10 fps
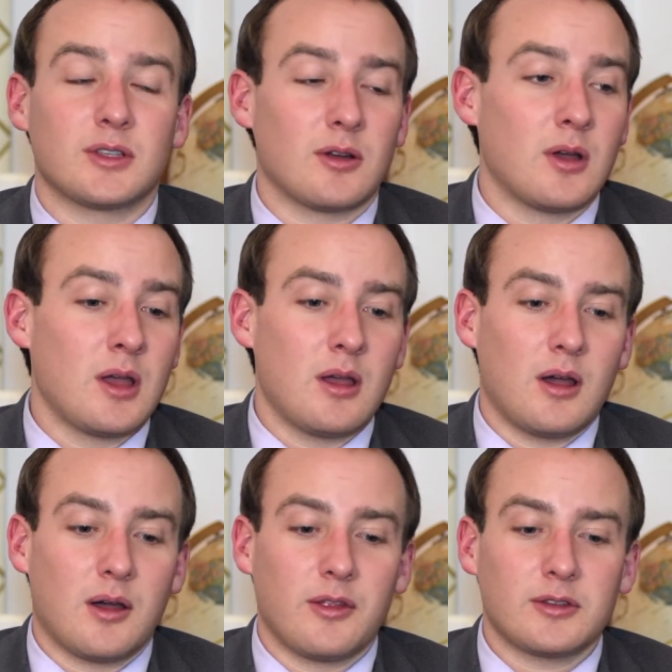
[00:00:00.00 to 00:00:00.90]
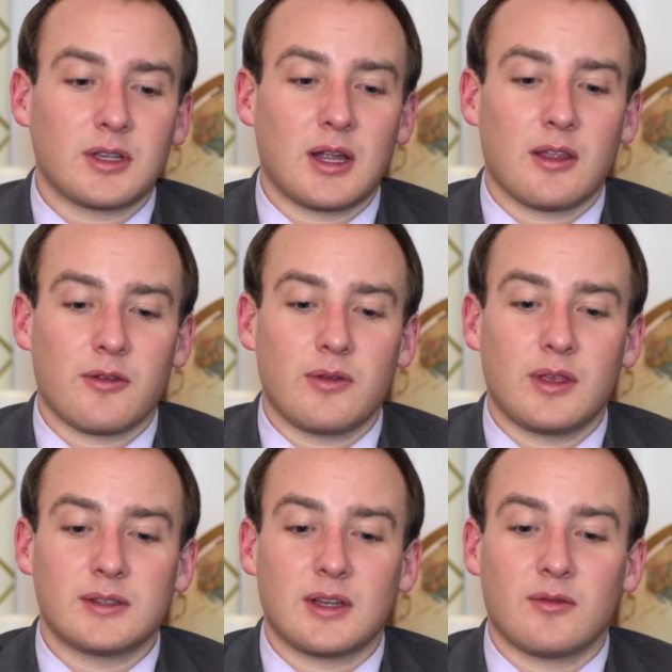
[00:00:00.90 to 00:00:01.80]
So those are kind of three
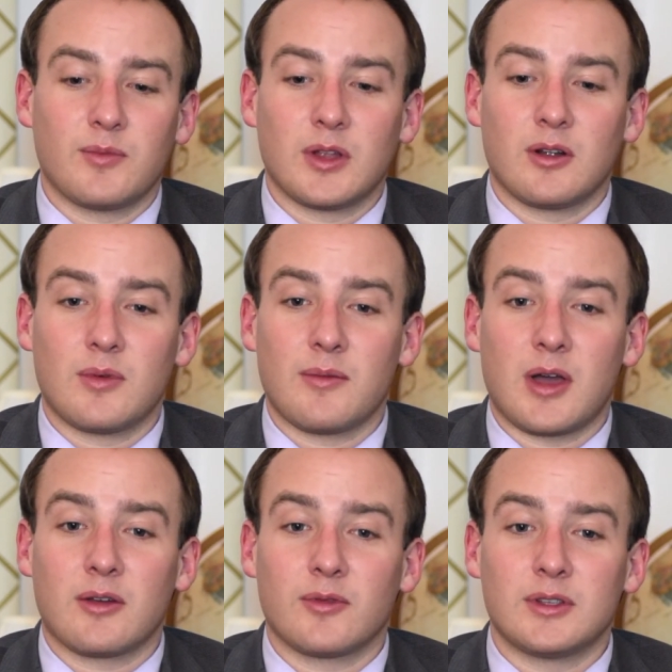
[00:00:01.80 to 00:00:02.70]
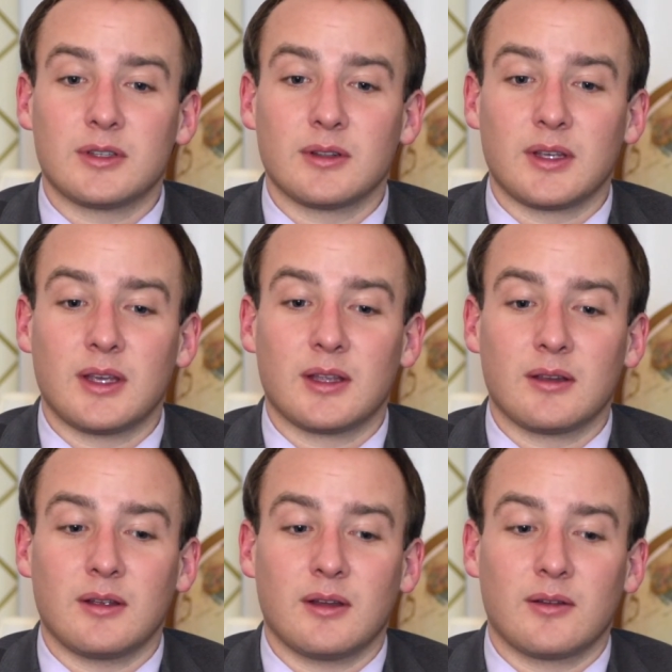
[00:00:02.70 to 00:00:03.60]
things that have been on my mind recently,
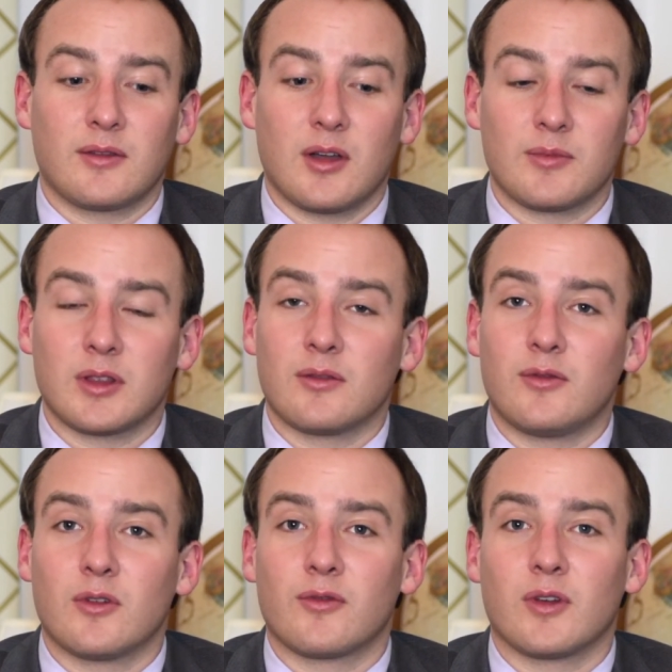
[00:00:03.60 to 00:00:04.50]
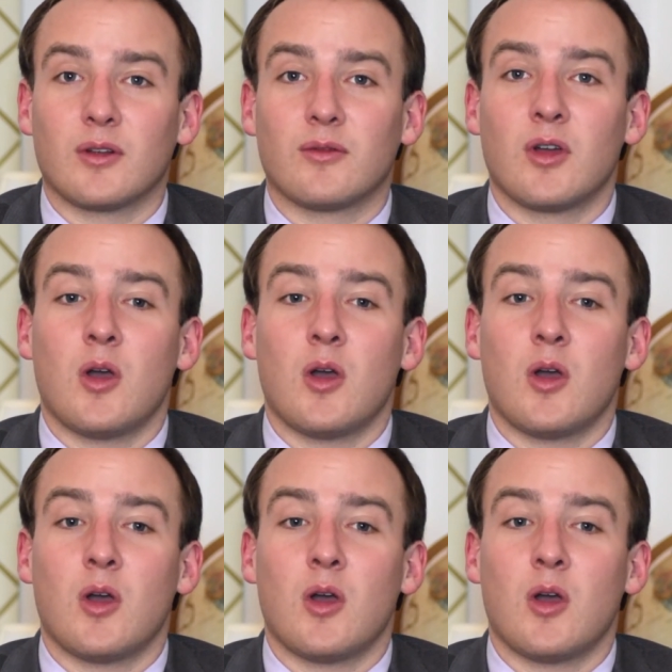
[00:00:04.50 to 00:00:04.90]
and have come to the forefront of